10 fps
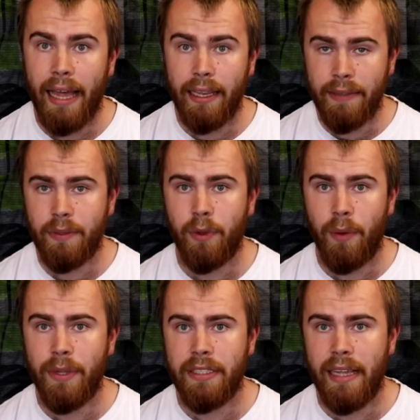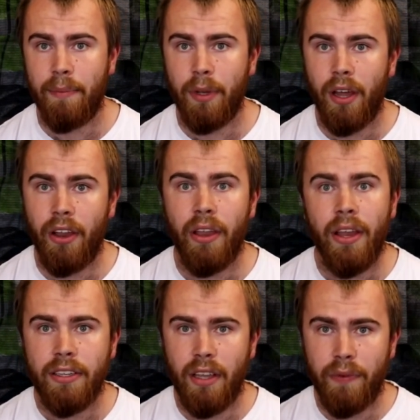leave some comments down below.
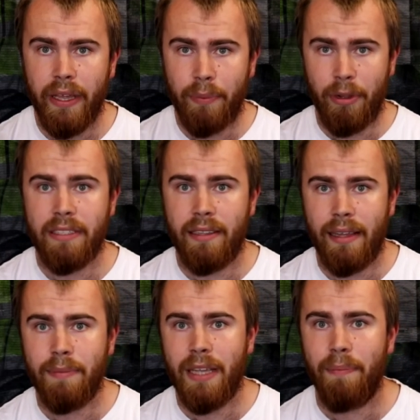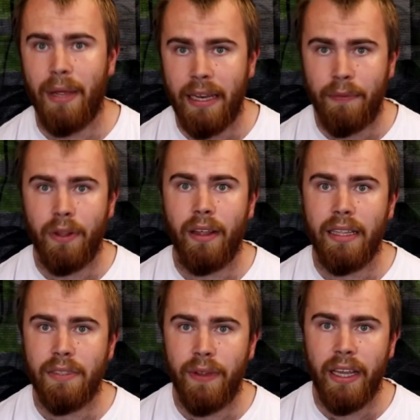Don't forget to press the thumbs up button if you like
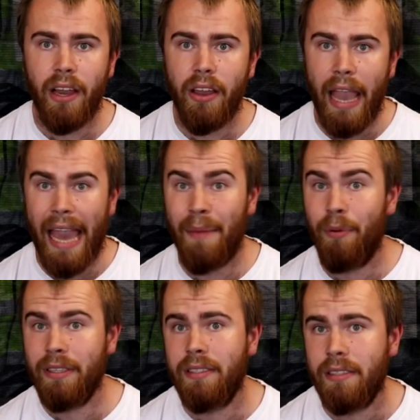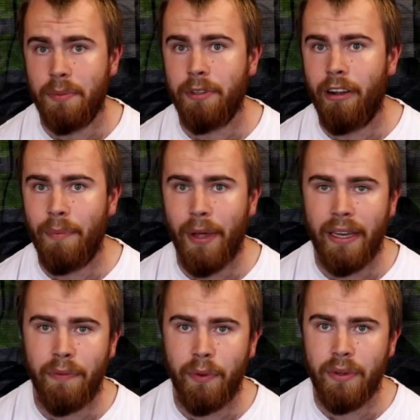this video, and press the subscribe
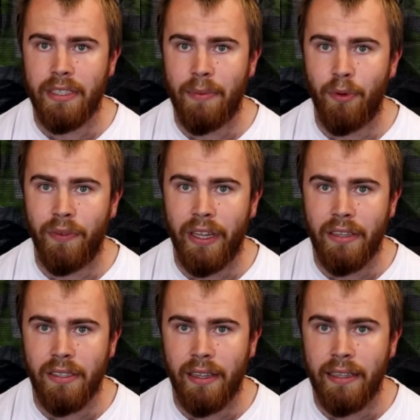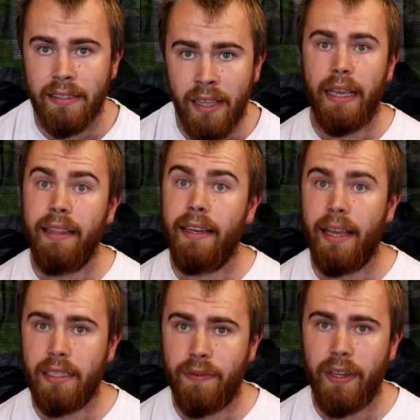button if you want to see more videos like this. In the
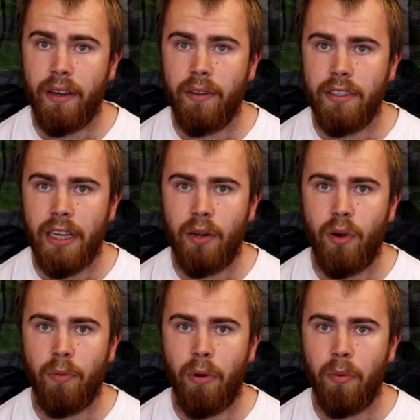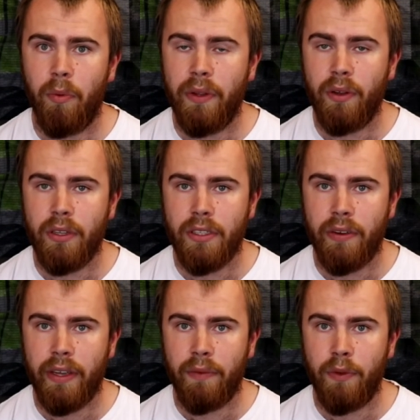next video on the channel, I'll probably look at
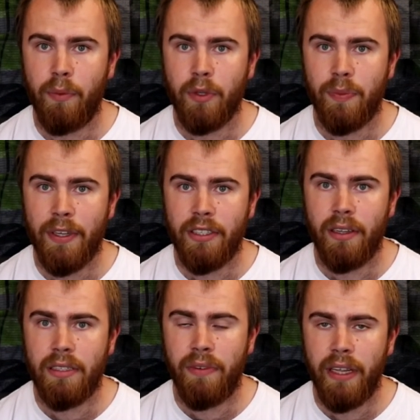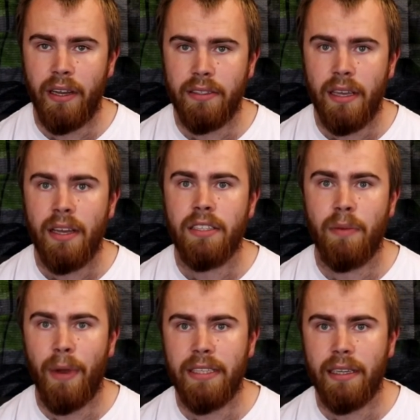doing a few more specialized videos. So
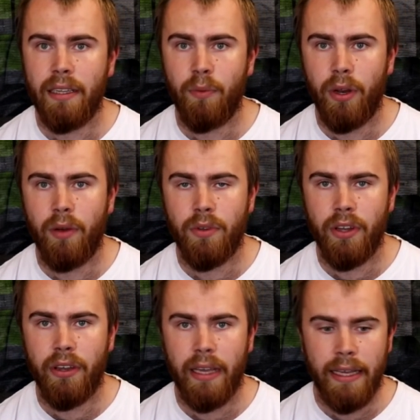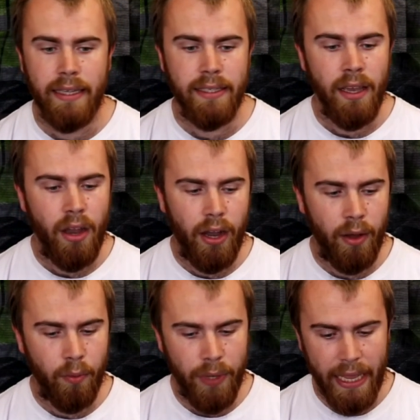basically what I'll do is
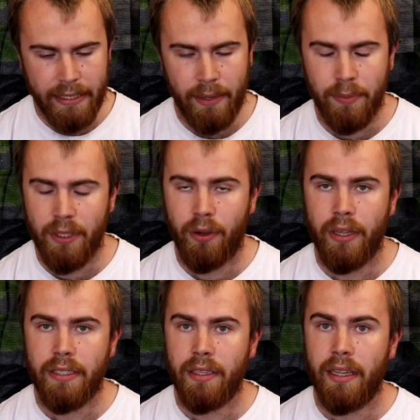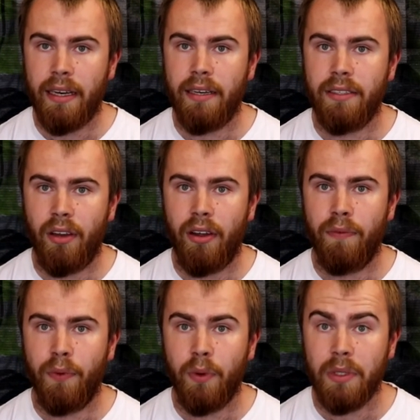I'll get some sockets that are designed
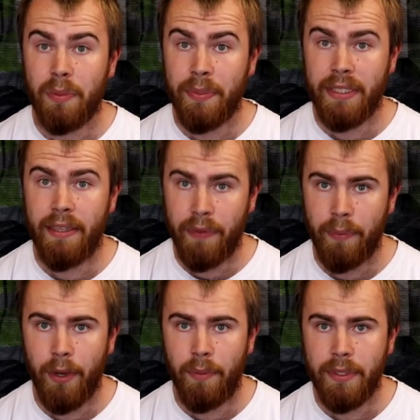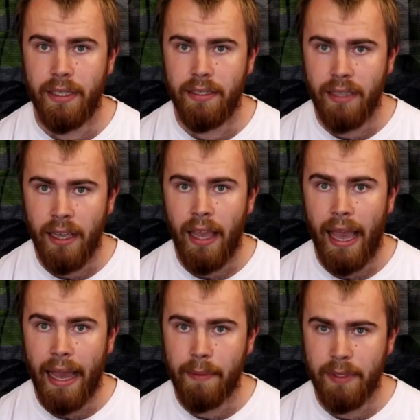for specific purposes,
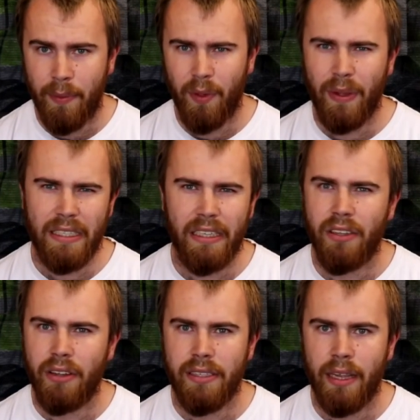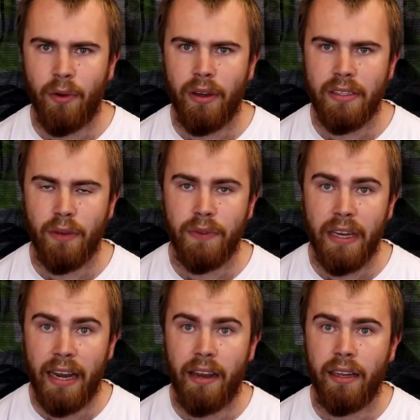some of the ones that you don't see quite as often,
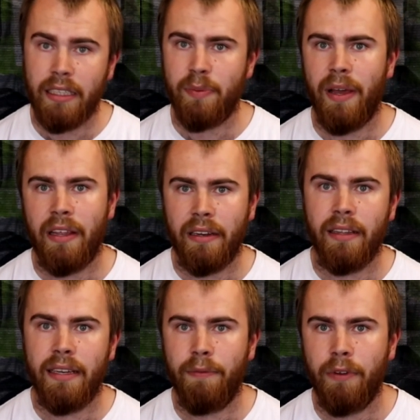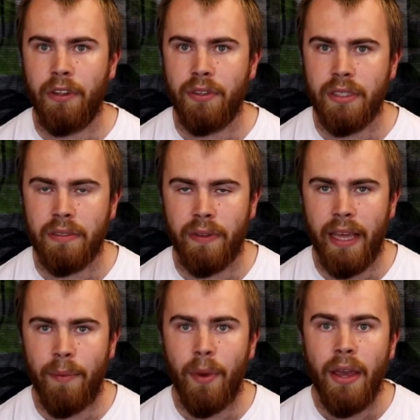and I'll explain the different uses for
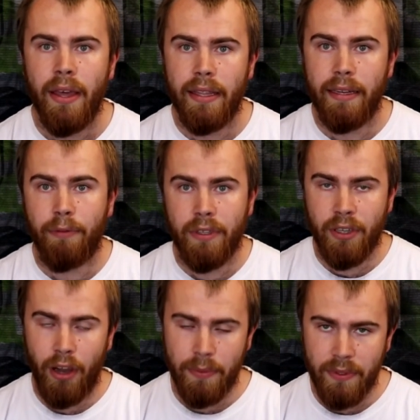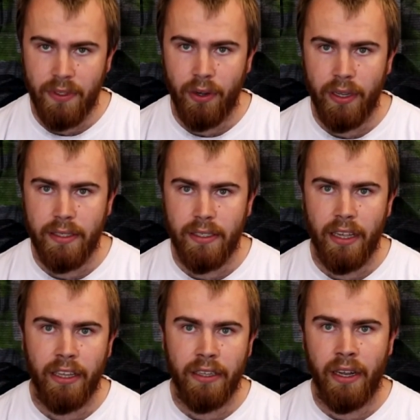them, the different types of sockets, so
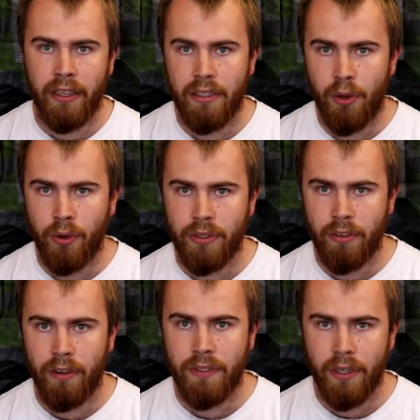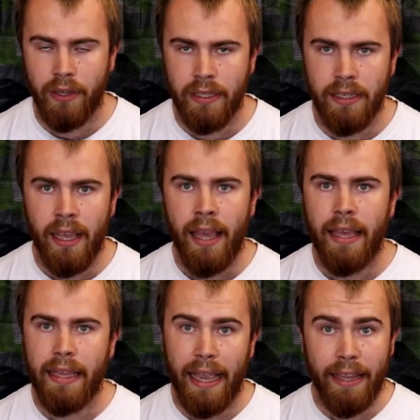you know, your Torx drive sockets,
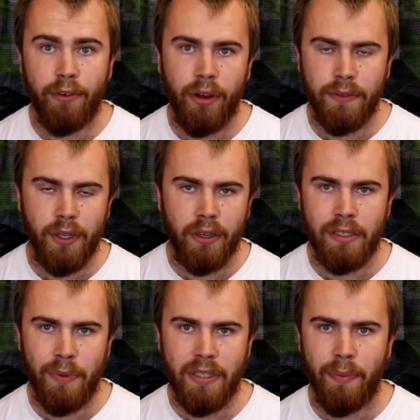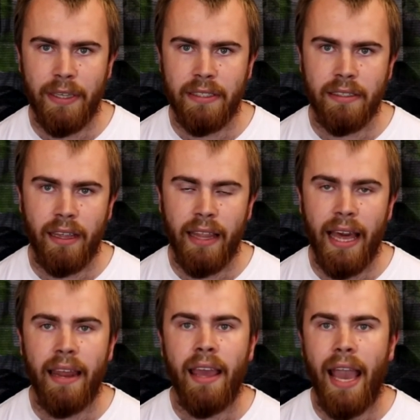your E-drive sockets, bits and pieces like
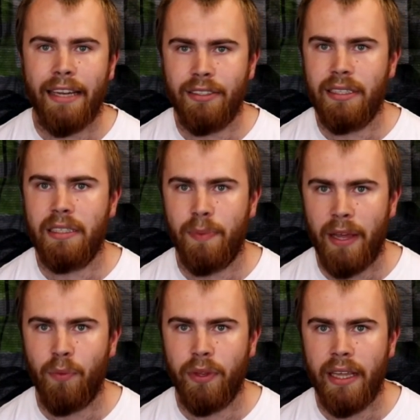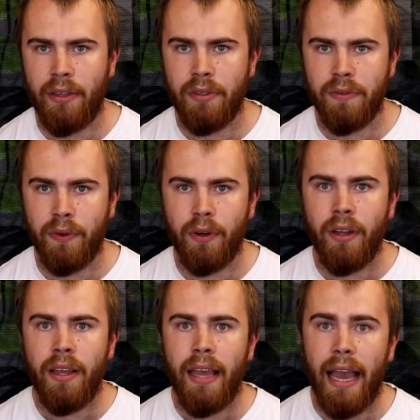that, and just explain what they're used for.
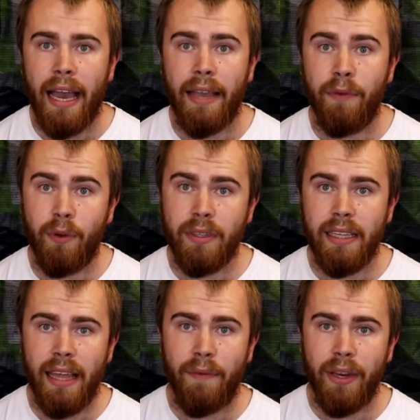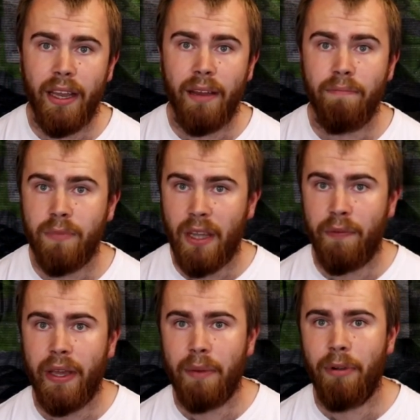If you want to see that video, don't
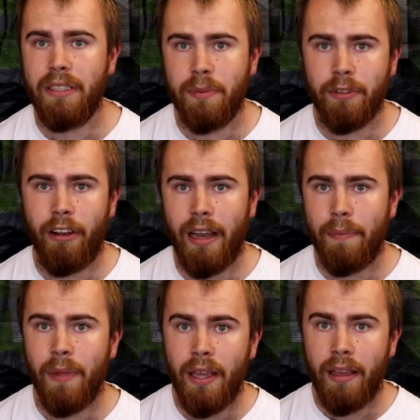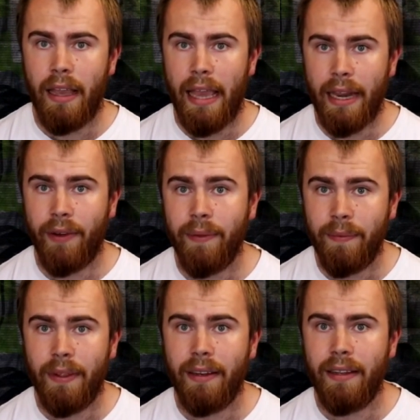forget to press subscribe. Anyway,
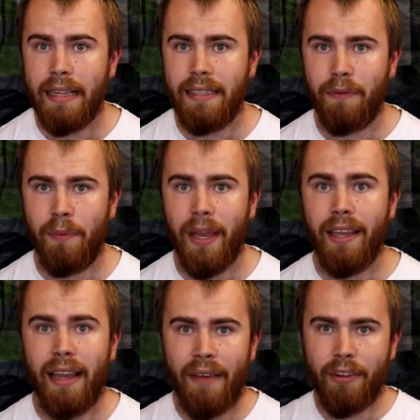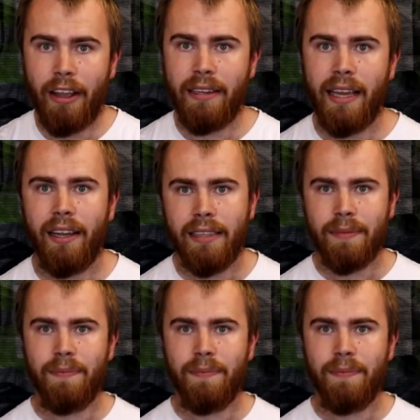that's it for me. Have a great day, guys.